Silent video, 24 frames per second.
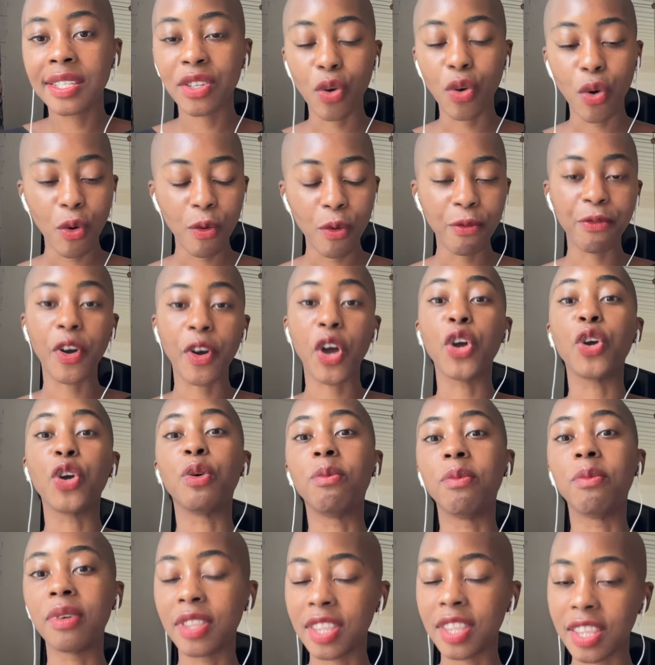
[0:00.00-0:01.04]
or
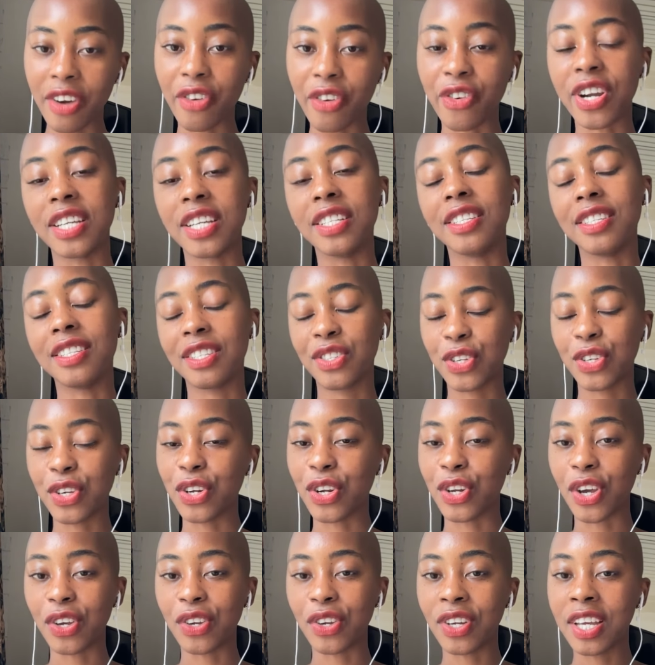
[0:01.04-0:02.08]
phobe there is, you
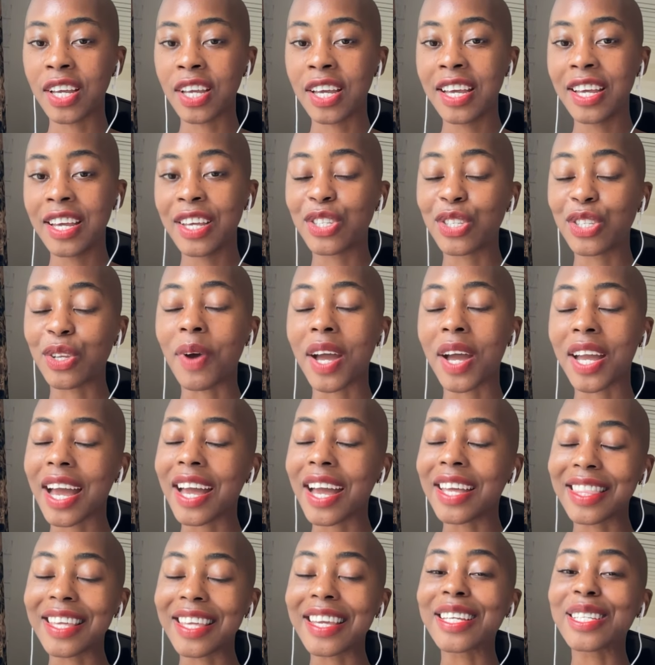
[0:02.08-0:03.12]
know. So I,
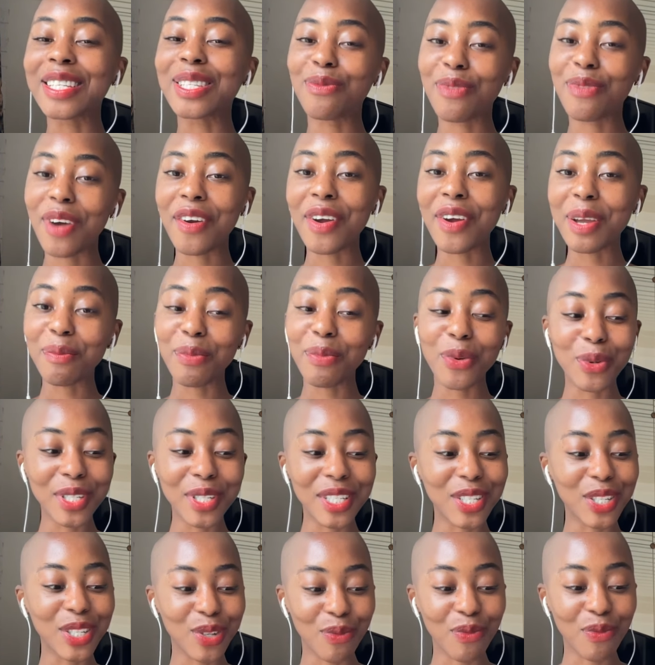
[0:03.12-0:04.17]
I think it's very
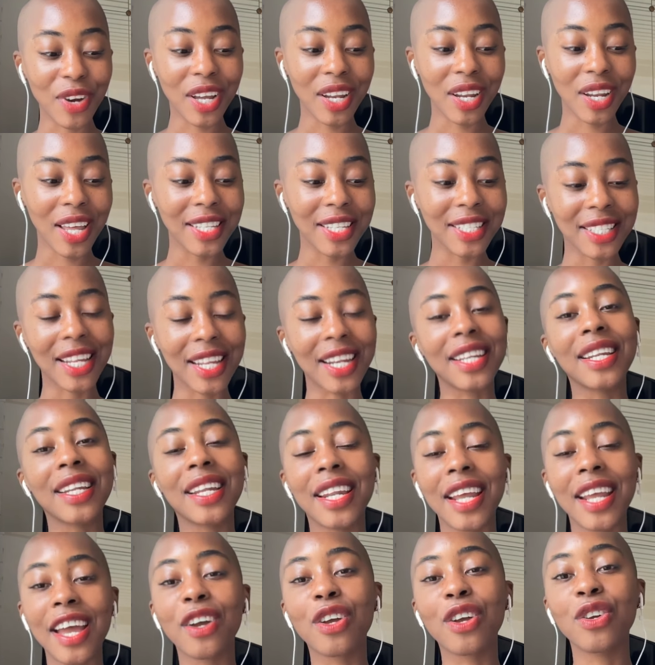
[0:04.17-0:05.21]
important to realize that in an
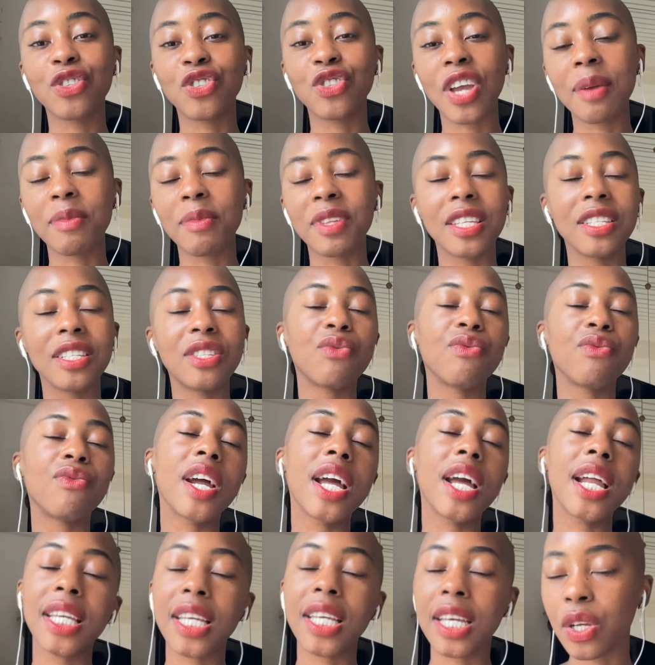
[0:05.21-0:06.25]
echo chamber, there's
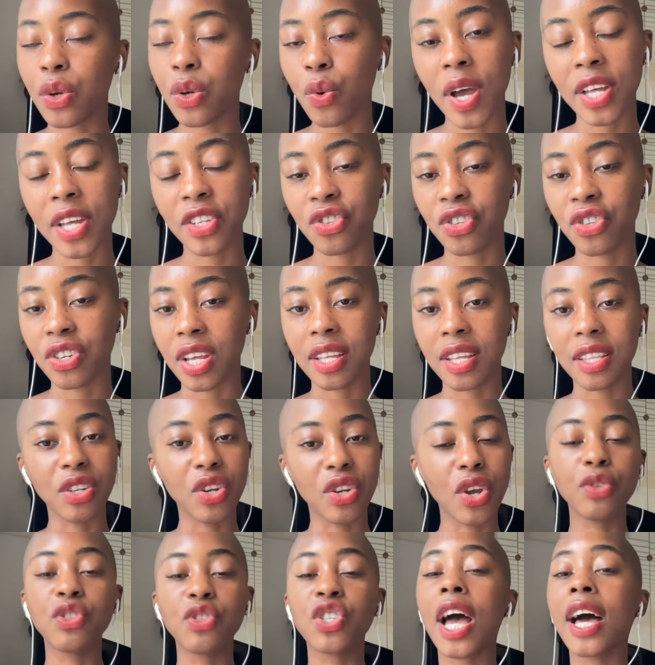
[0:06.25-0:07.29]
rarely any questioning,
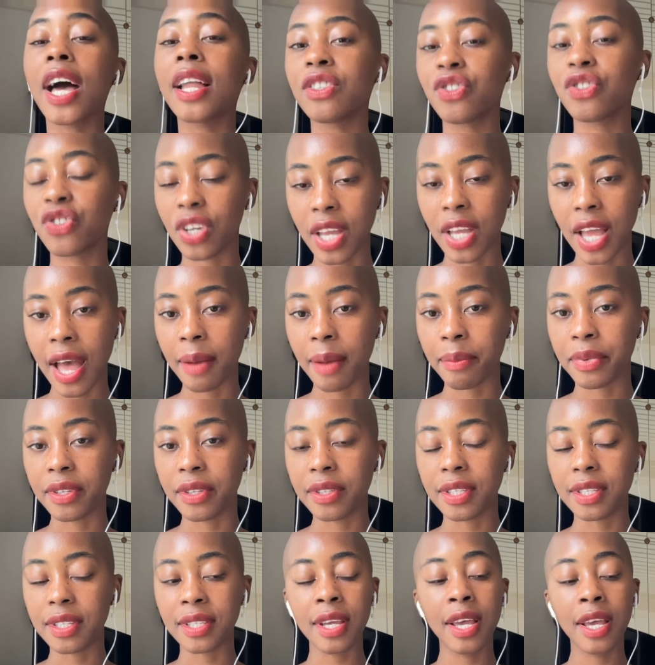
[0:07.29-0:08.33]
no challenging
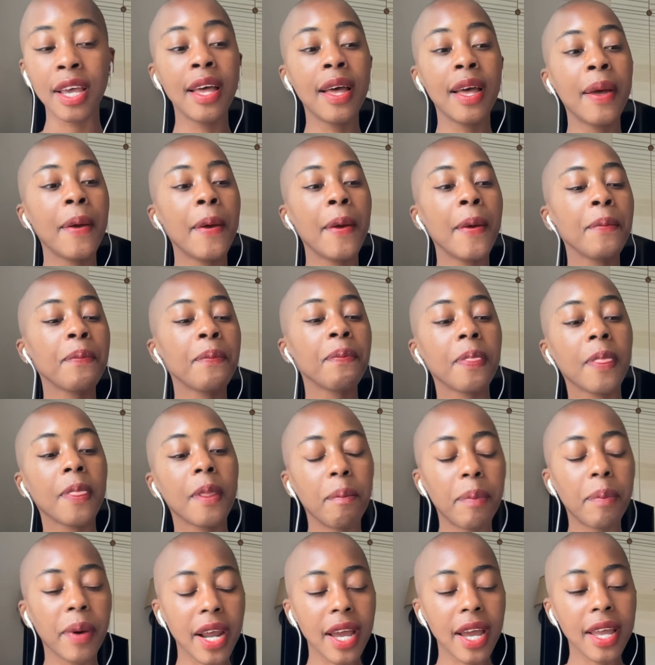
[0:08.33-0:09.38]
happens.
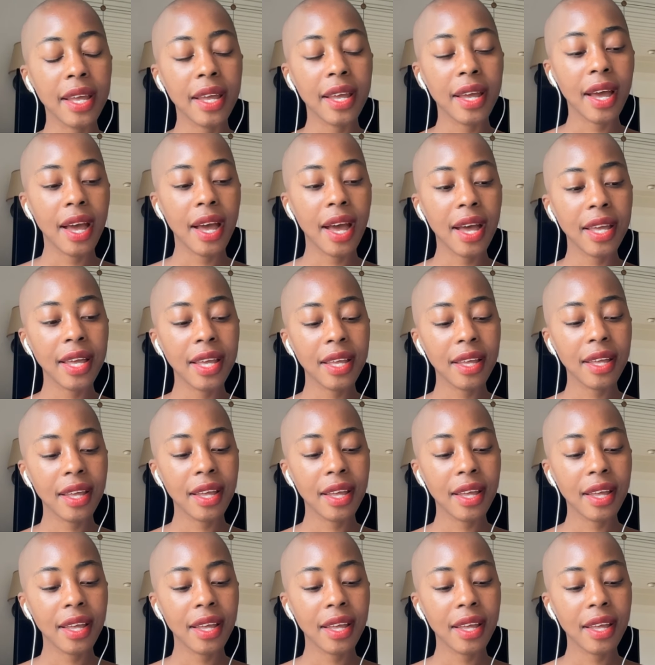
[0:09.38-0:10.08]
But I, I,